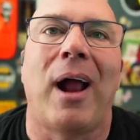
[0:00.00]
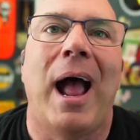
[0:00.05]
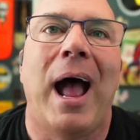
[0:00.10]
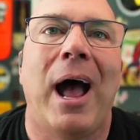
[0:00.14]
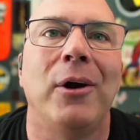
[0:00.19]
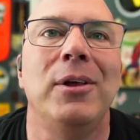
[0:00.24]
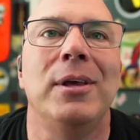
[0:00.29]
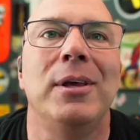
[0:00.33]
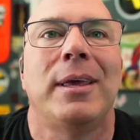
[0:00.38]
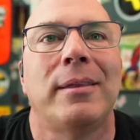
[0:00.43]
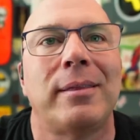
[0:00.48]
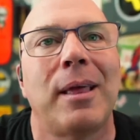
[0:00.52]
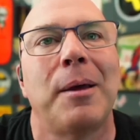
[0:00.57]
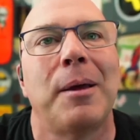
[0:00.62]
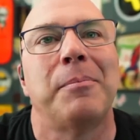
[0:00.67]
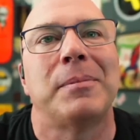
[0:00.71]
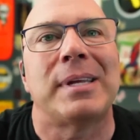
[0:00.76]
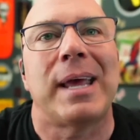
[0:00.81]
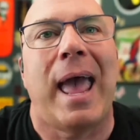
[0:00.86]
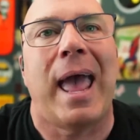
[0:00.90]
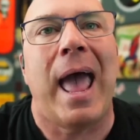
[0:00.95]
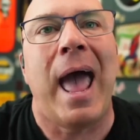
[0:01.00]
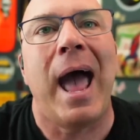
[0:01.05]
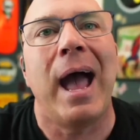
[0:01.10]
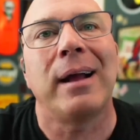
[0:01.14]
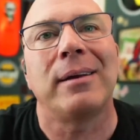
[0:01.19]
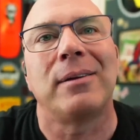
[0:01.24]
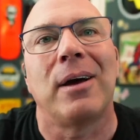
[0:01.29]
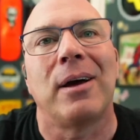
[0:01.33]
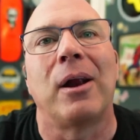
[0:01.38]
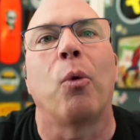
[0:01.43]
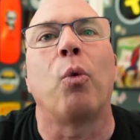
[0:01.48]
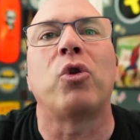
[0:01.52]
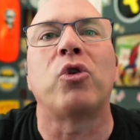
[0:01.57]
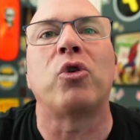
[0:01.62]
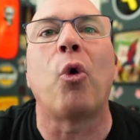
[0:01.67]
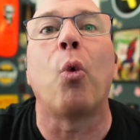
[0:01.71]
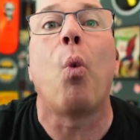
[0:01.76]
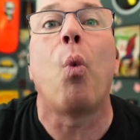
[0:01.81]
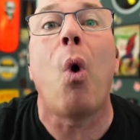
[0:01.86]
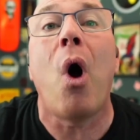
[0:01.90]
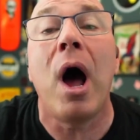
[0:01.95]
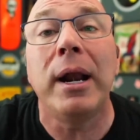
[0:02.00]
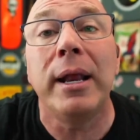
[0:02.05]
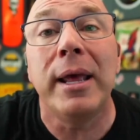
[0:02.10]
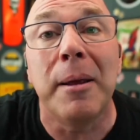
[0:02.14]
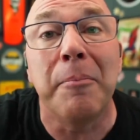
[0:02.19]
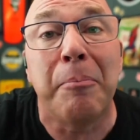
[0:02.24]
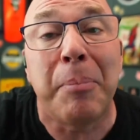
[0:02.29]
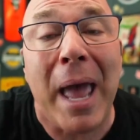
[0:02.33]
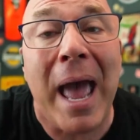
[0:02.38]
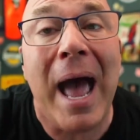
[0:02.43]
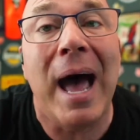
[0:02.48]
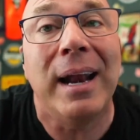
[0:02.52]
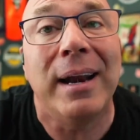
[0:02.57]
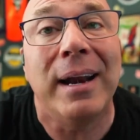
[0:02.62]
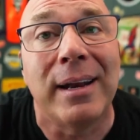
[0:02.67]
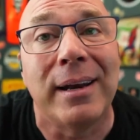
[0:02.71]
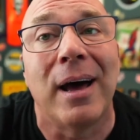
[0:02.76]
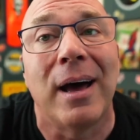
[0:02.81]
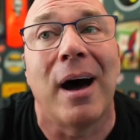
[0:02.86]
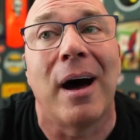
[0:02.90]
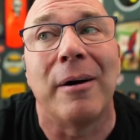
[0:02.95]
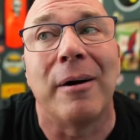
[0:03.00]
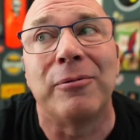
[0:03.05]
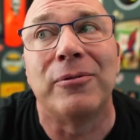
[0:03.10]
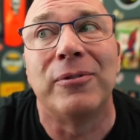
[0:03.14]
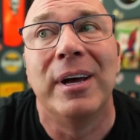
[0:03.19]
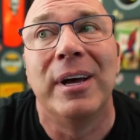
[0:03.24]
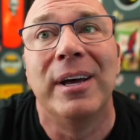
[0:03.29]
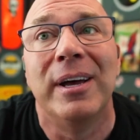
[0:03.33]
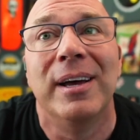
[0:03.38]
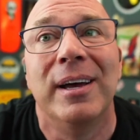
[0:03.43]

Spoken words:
how do you get them to act on it, to want it bad enough